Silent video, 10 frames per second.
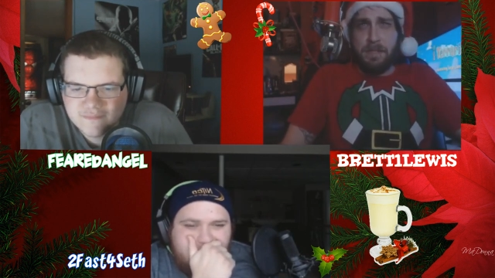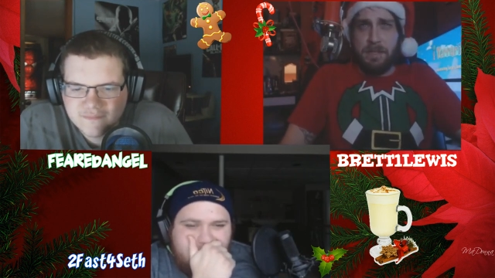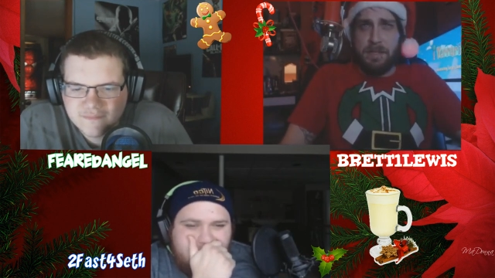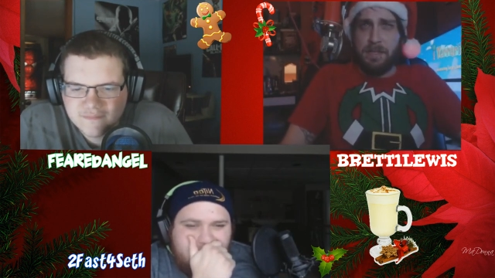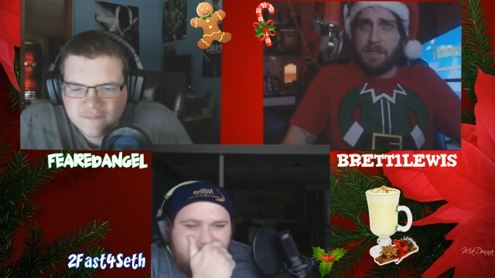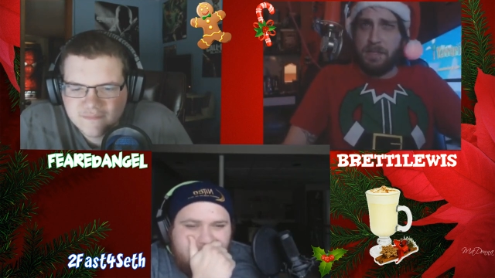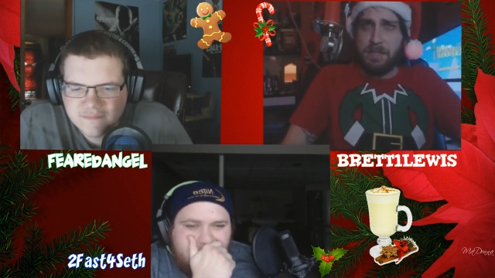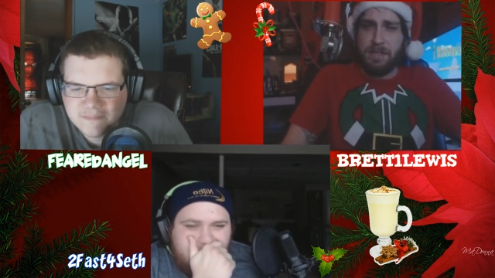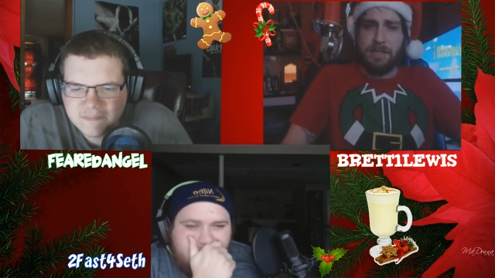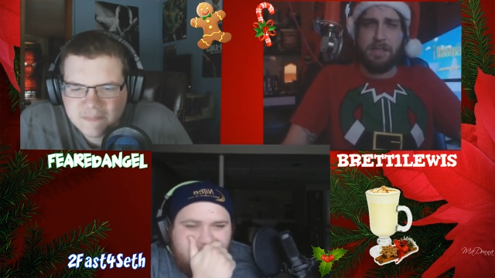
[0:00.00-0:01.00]

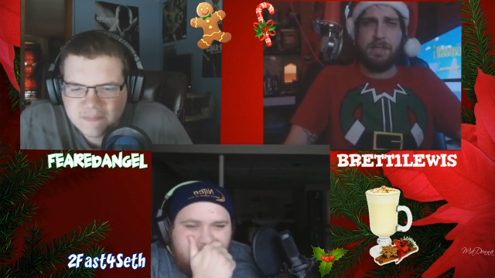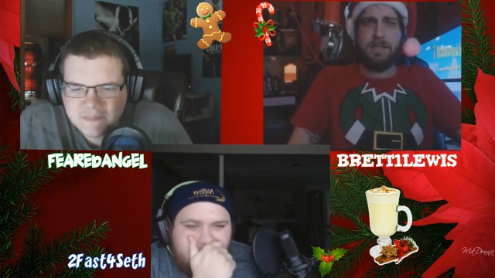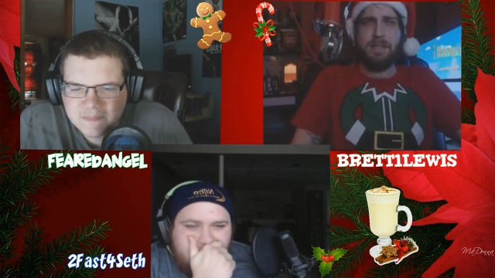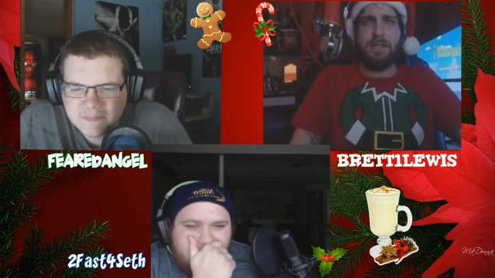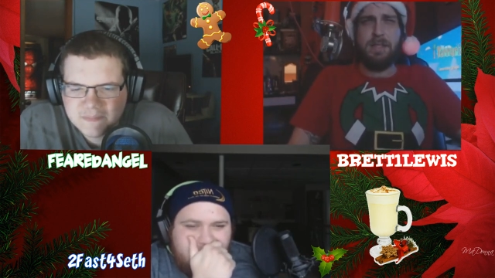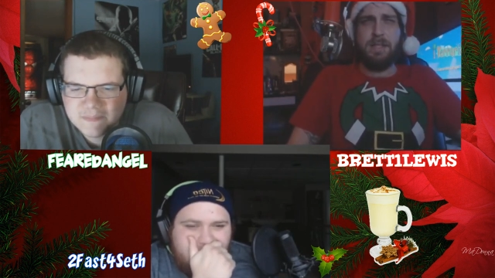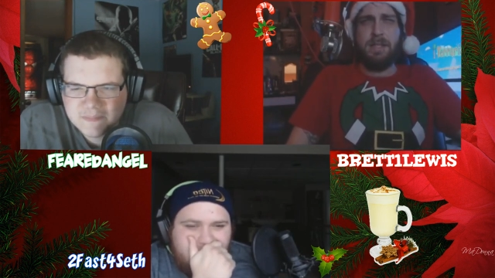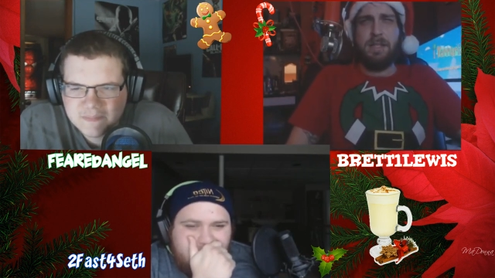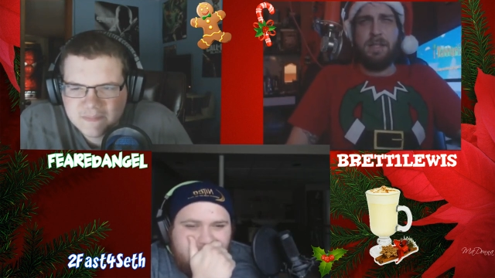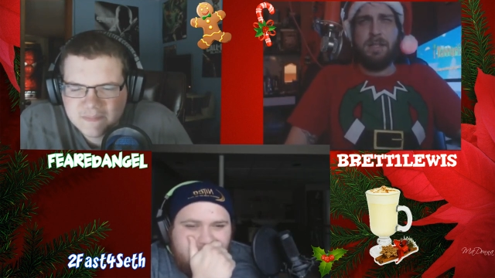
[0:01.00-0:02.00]

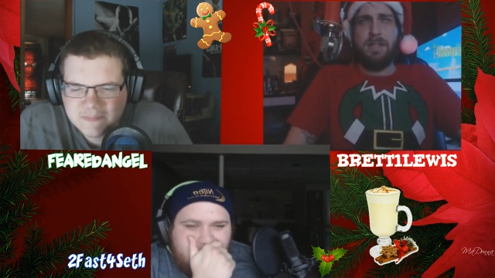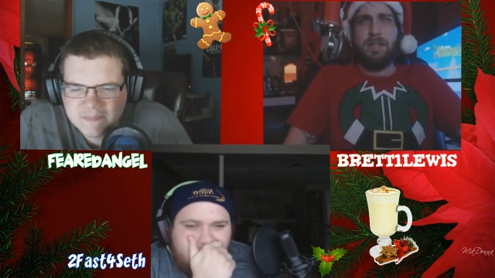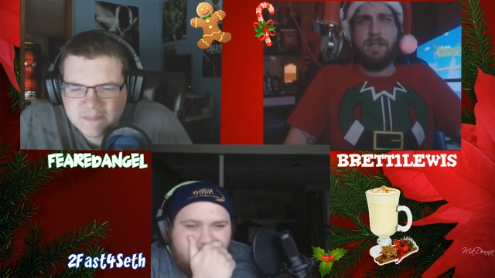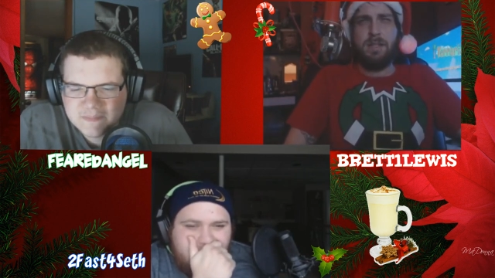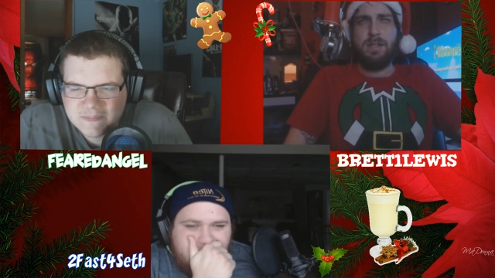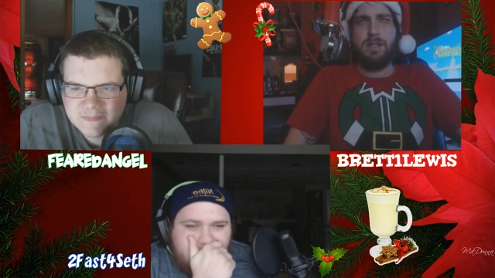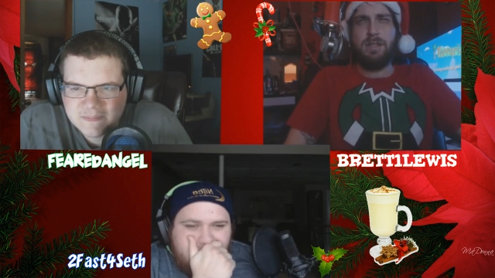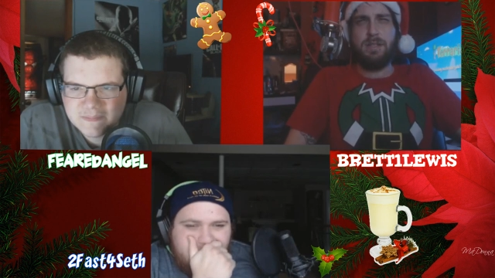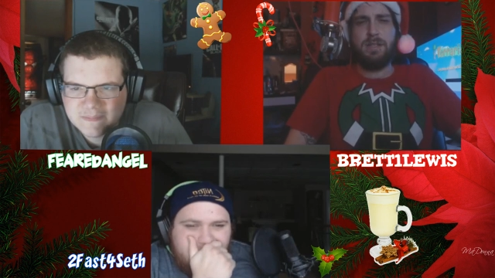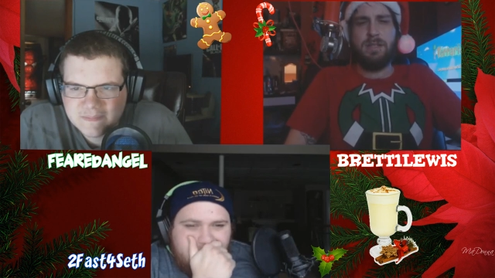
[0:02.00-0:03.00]

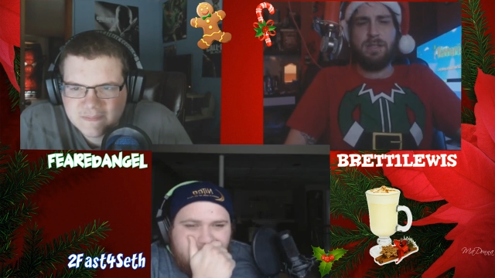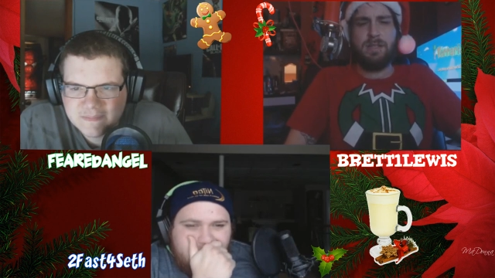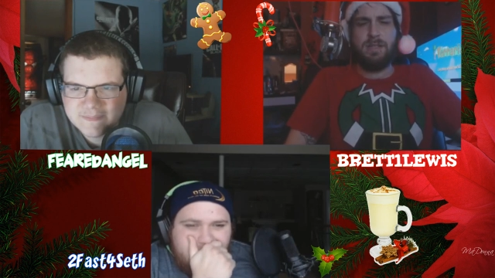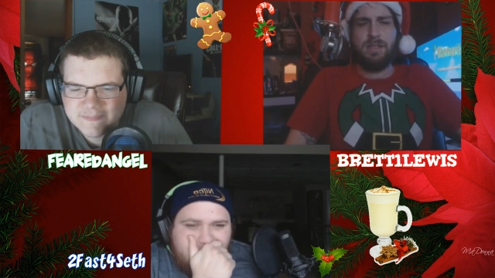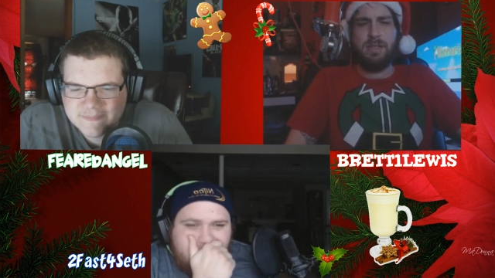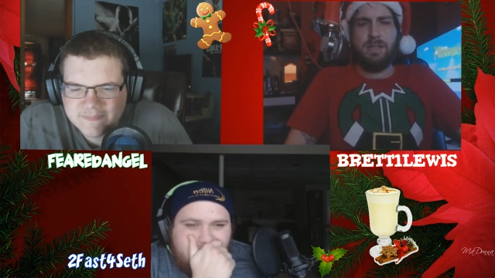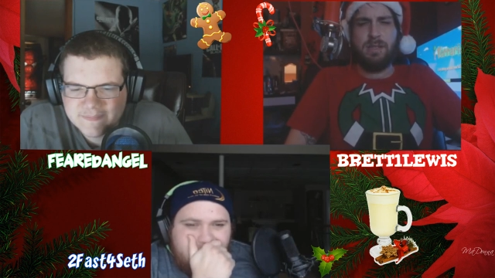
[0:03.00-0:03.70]
Nobody speaks.